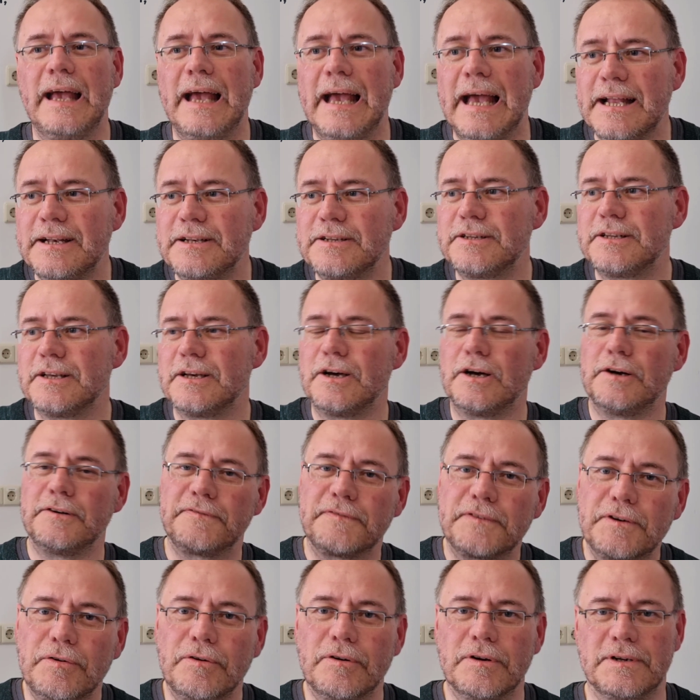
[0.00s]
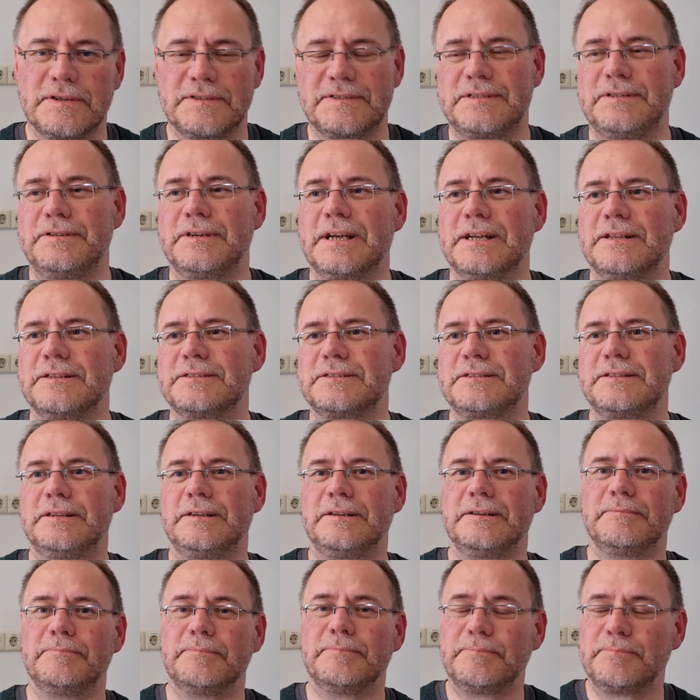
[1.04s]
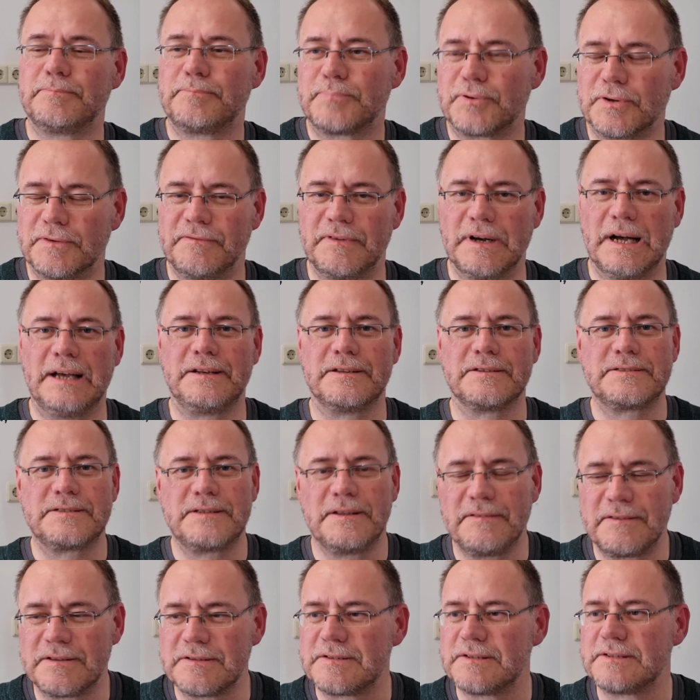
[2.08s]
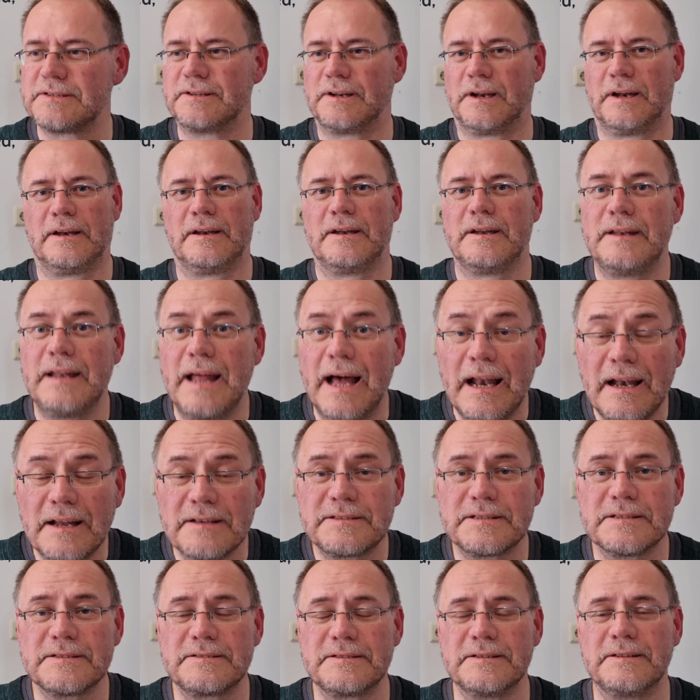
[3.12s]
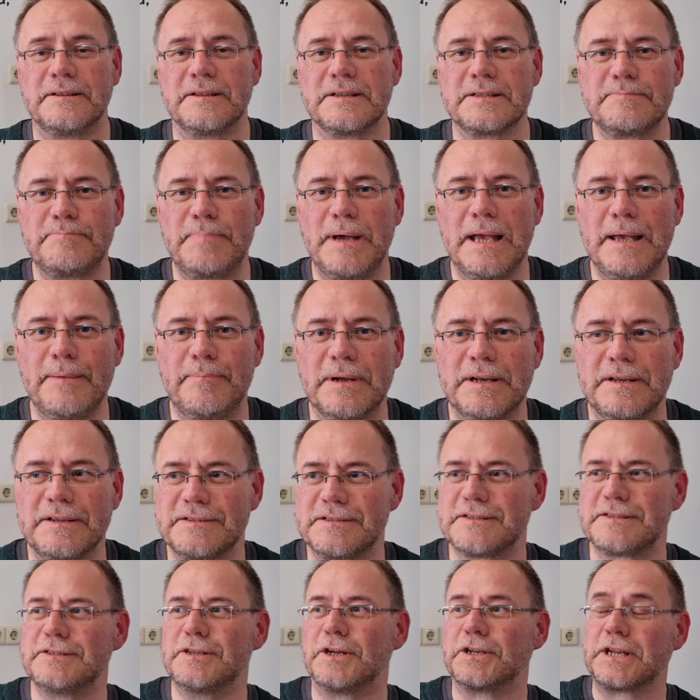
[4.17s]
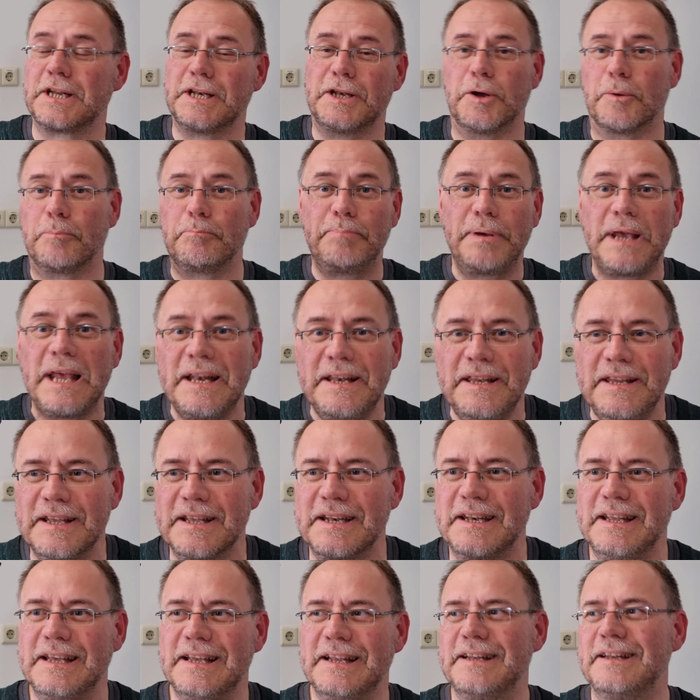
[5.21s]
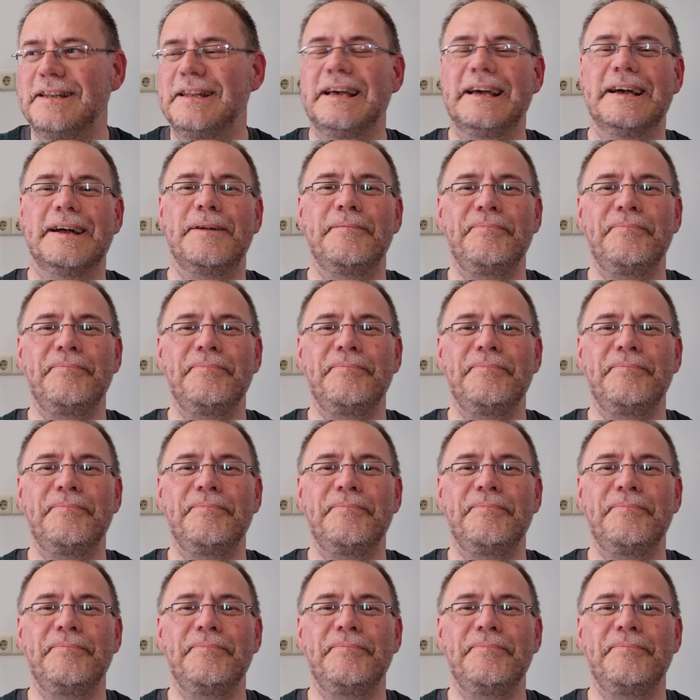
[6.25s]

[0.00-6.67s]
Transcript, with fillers: And of course, you can still provide a synthesis and an analysis in this paper. This is not an opinion in,